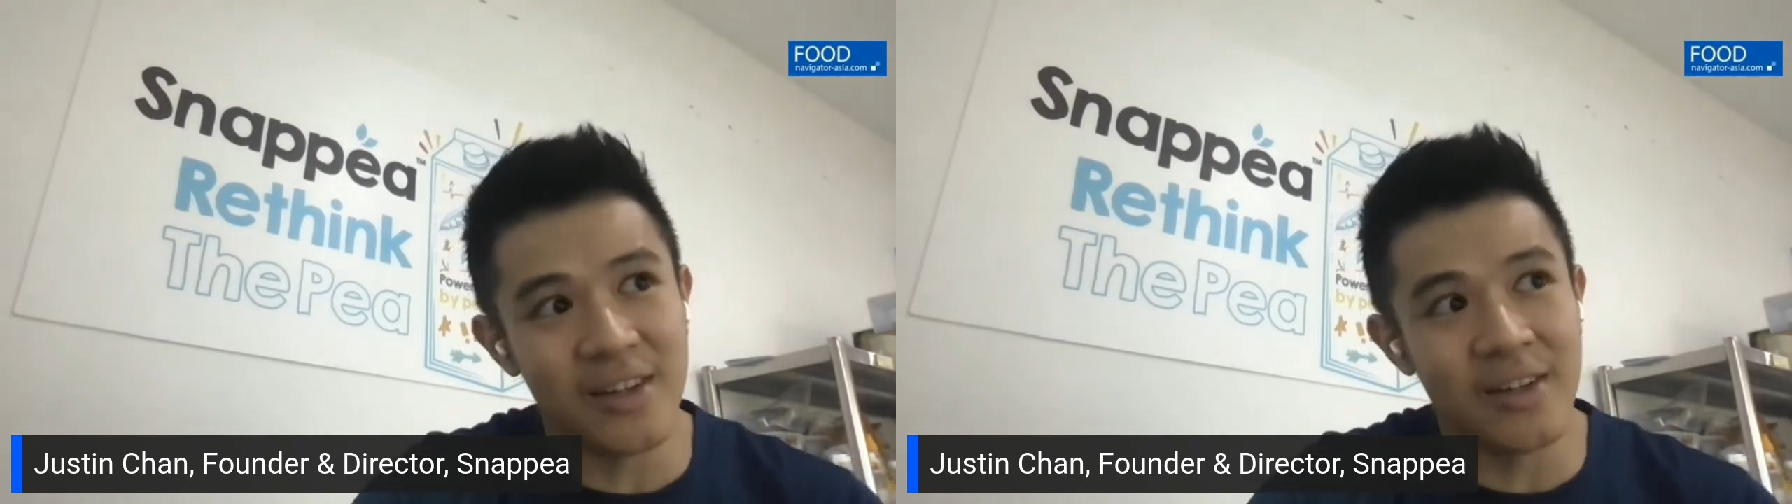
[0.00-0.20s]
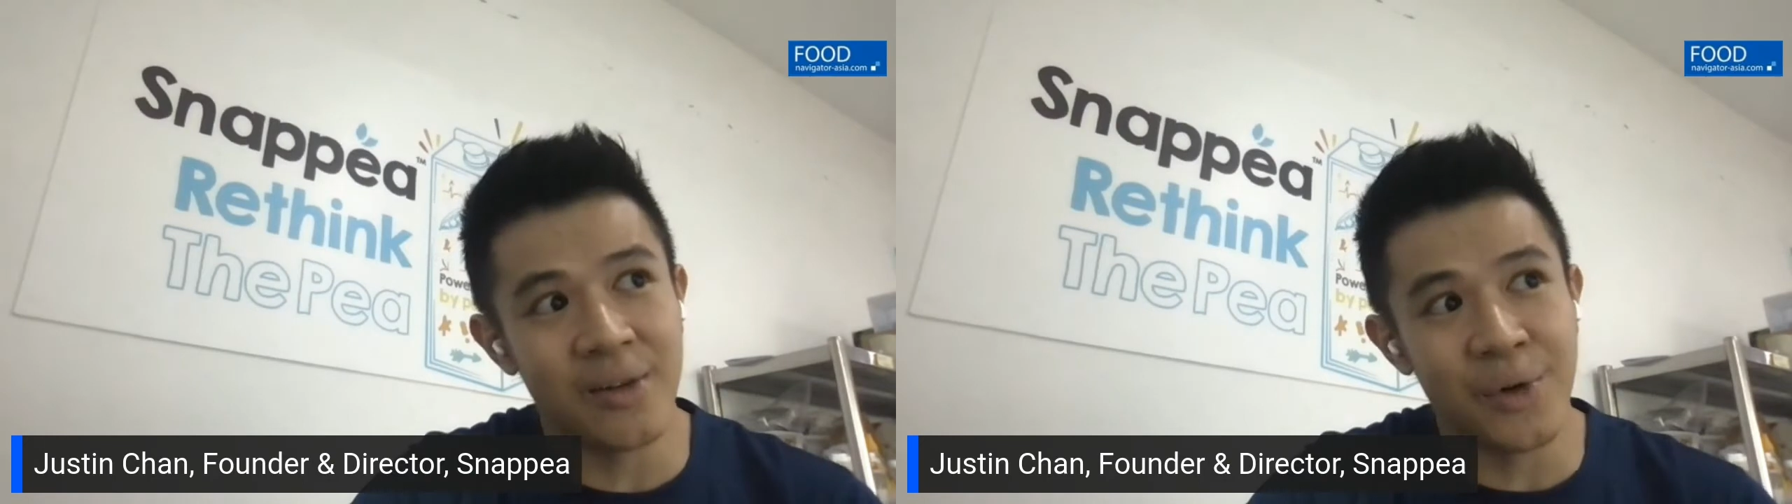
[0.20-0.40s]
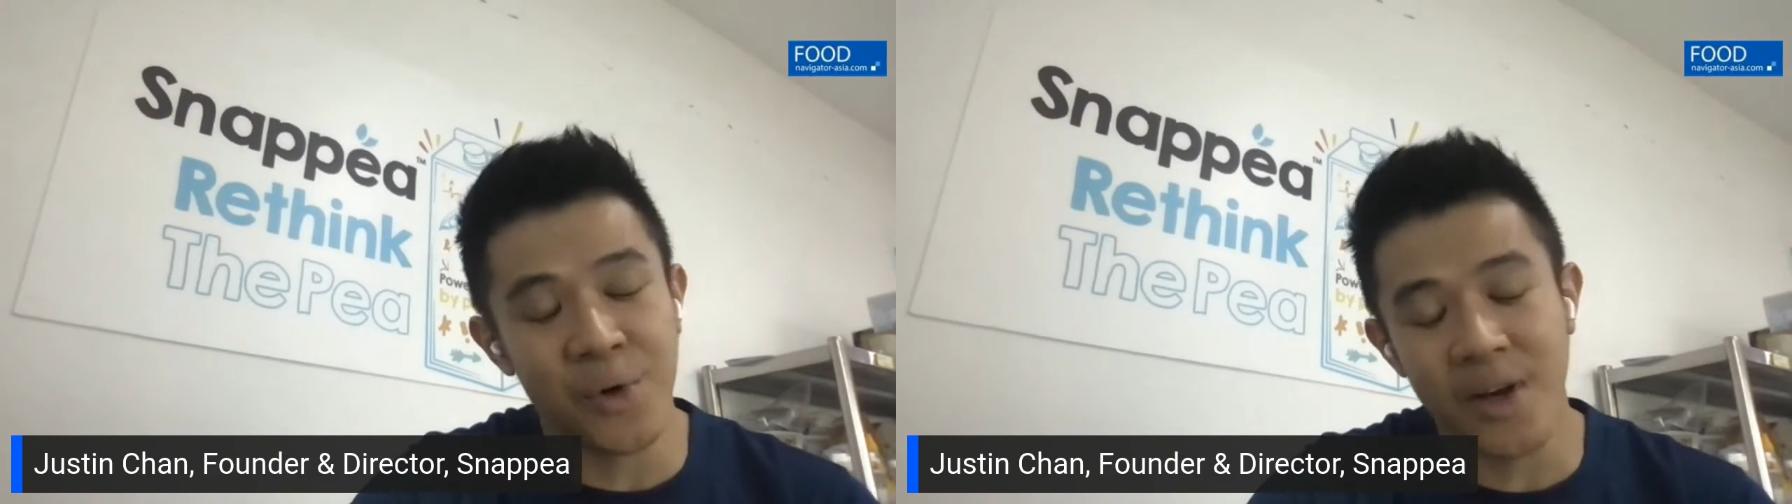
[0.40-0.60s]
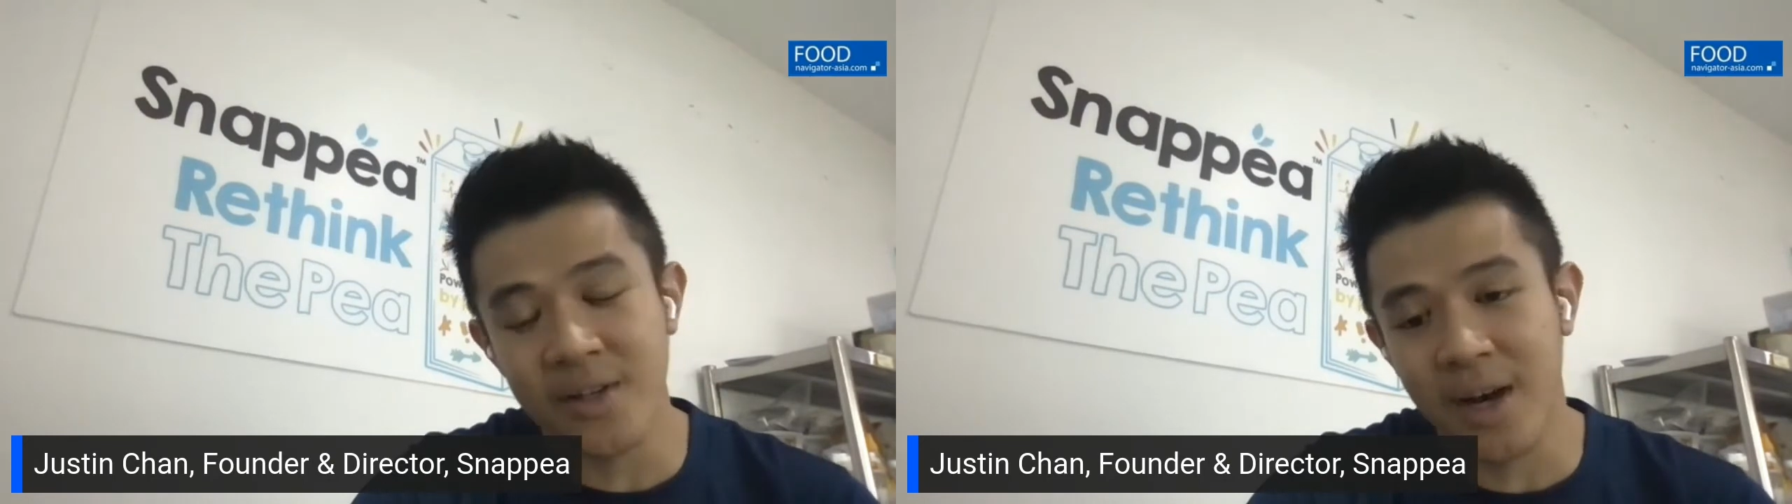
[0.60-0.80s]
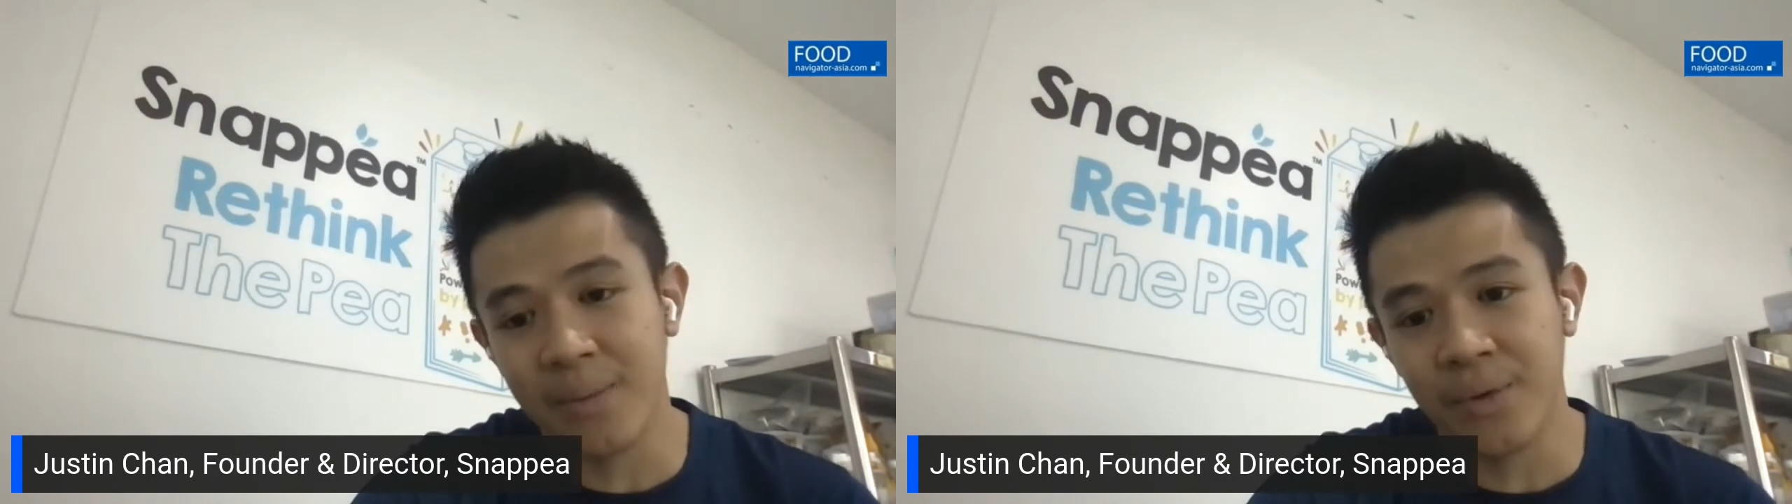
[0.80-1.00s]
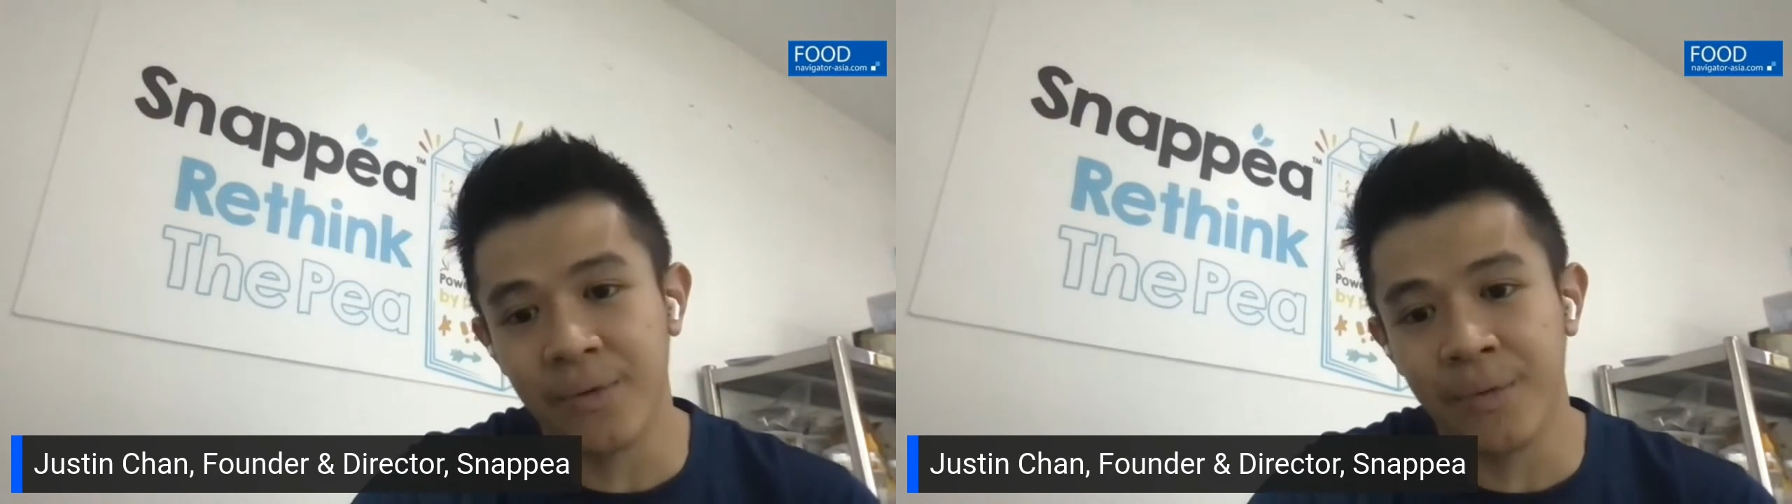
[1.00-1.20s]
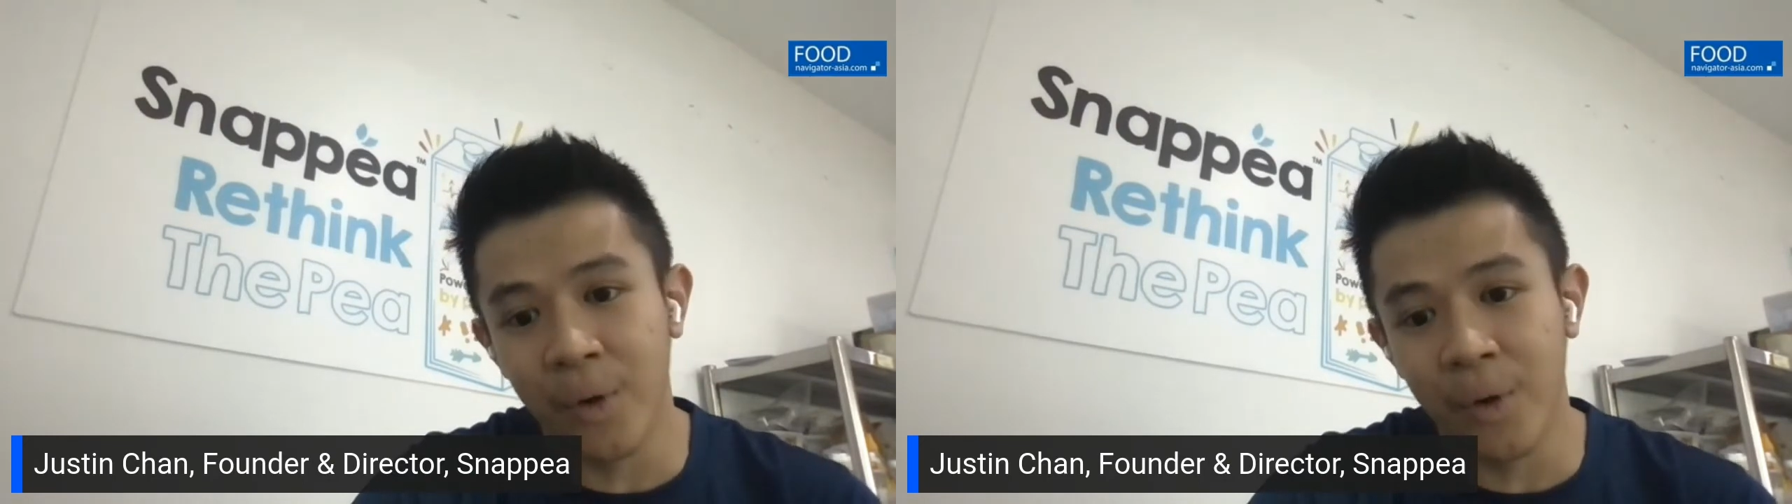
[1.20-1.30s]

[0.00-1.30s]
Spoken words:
it requires up to